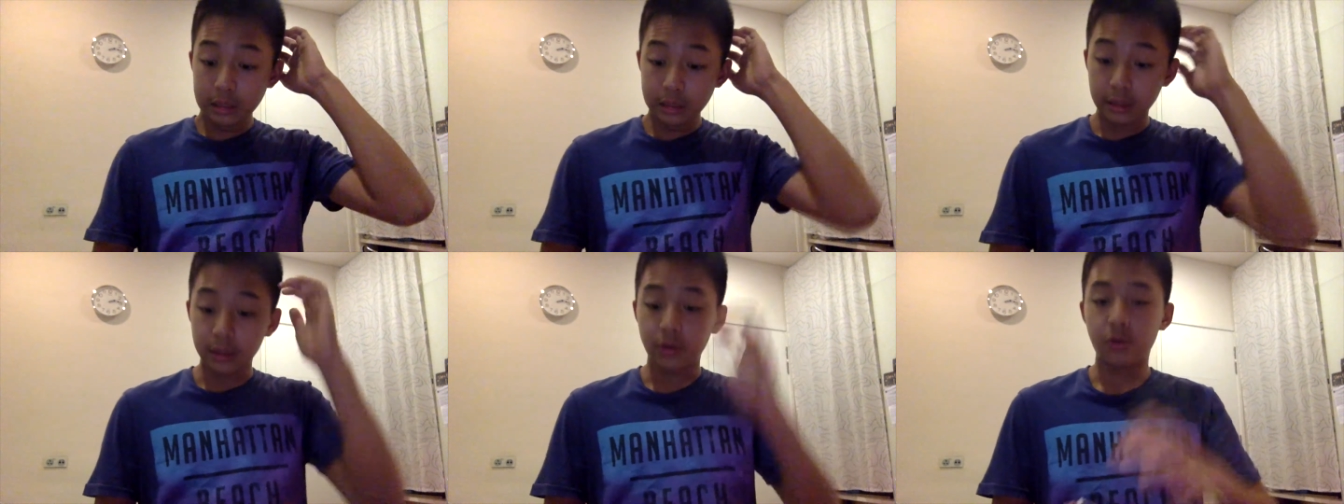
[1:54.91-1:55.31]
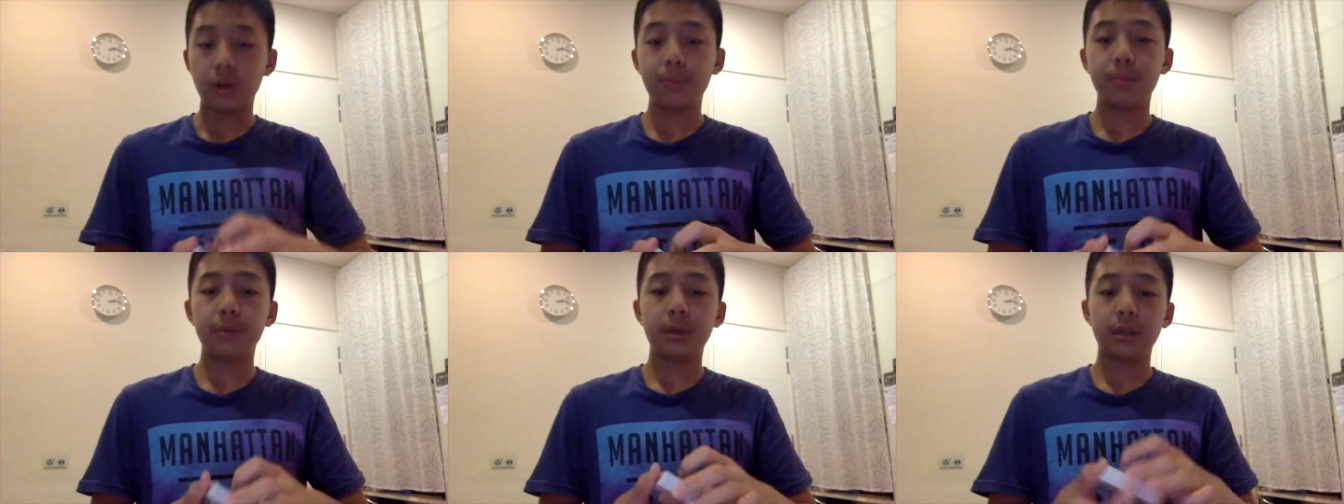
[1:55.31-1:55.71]
the
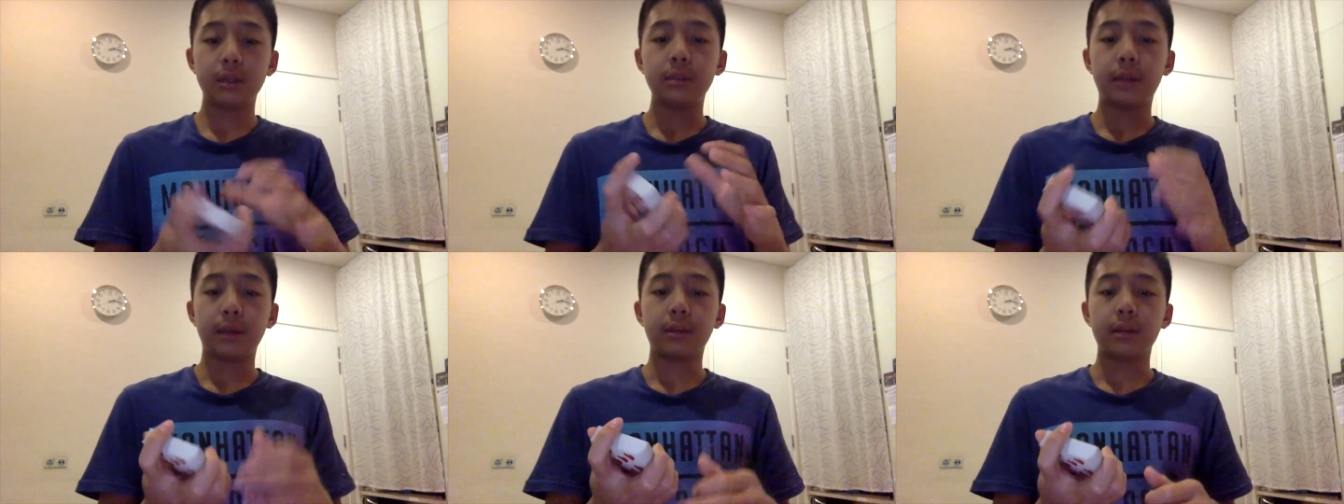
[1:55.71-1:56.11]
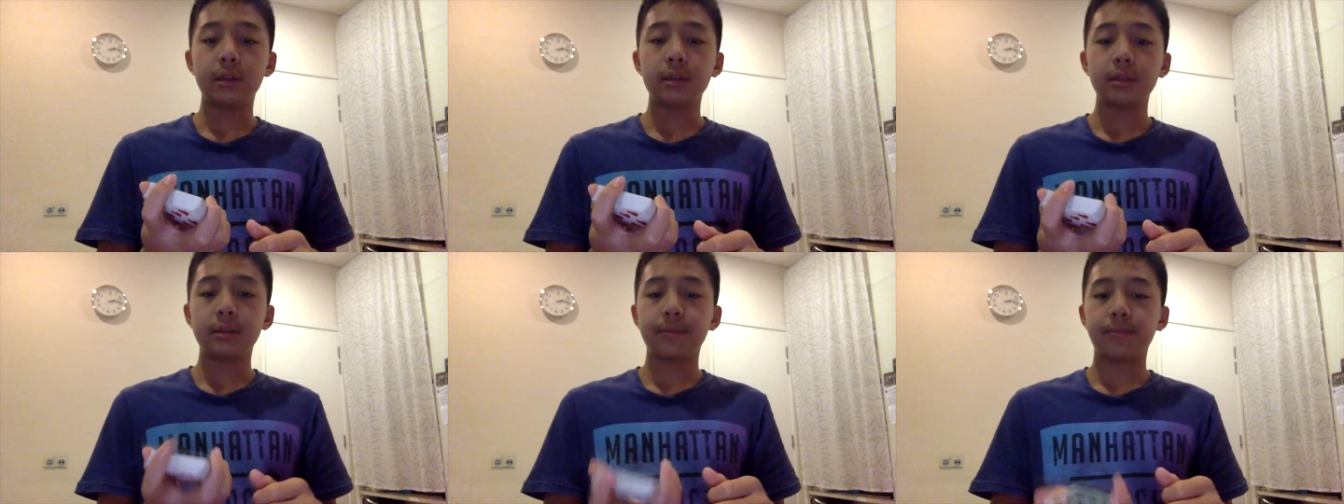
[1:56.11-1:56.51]
grip is like
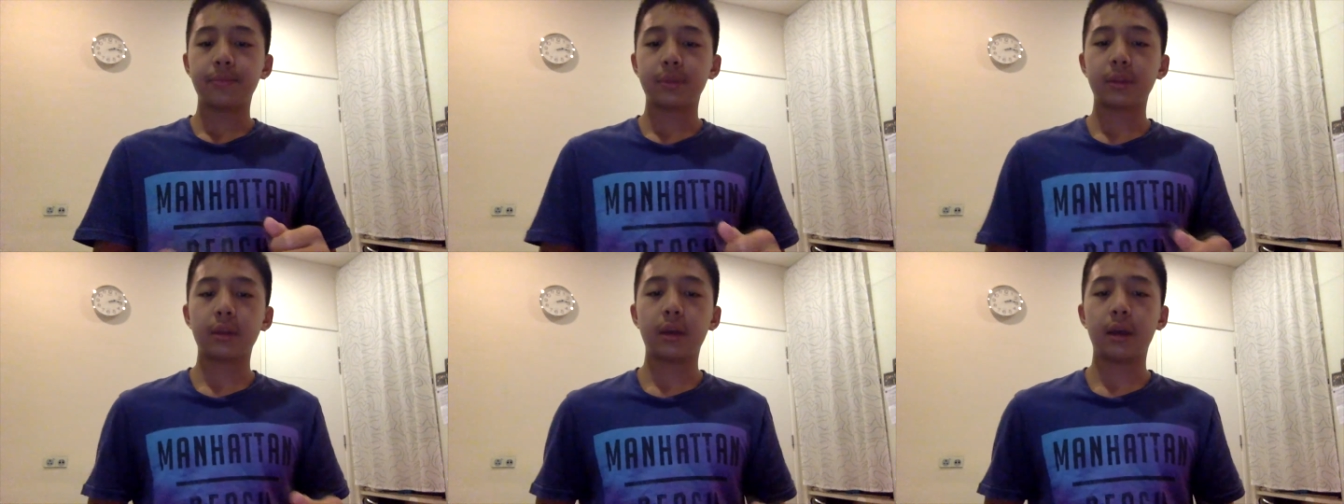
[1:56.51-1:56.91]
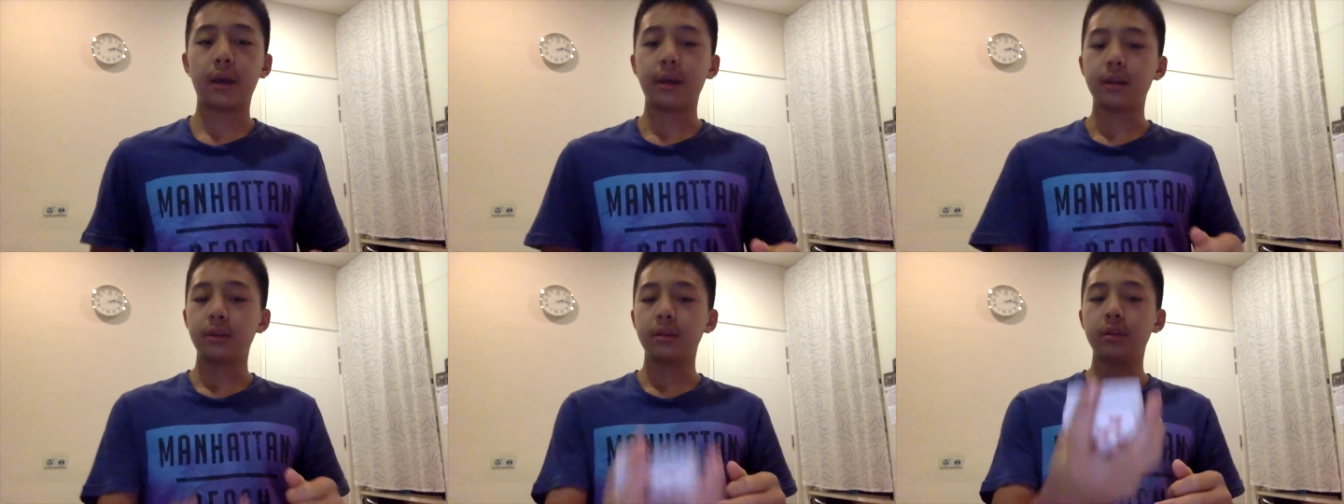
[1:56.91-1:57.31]
this,
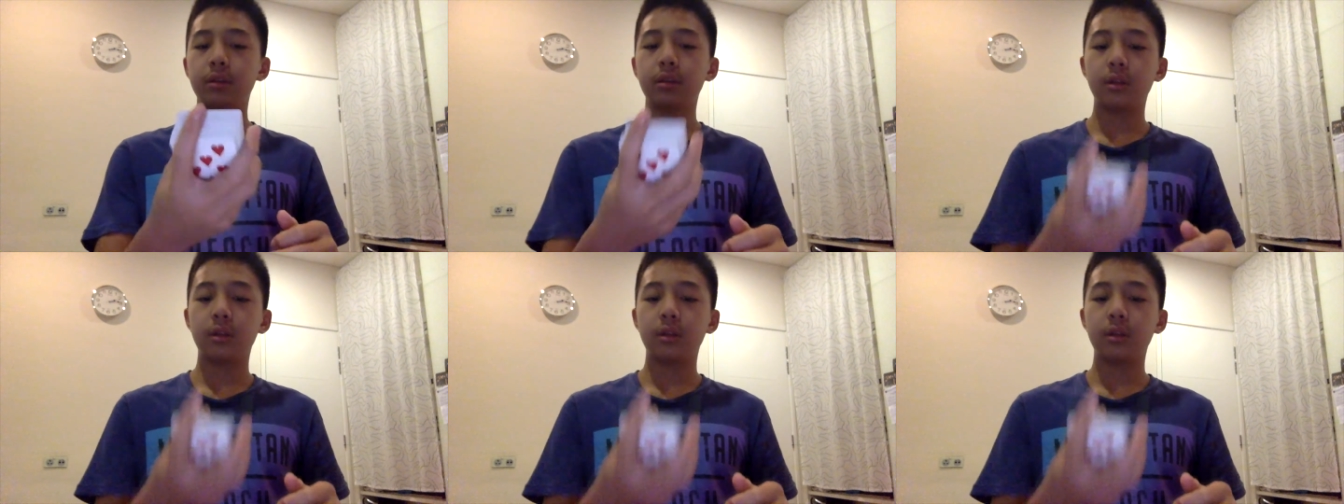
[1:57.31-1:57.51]
and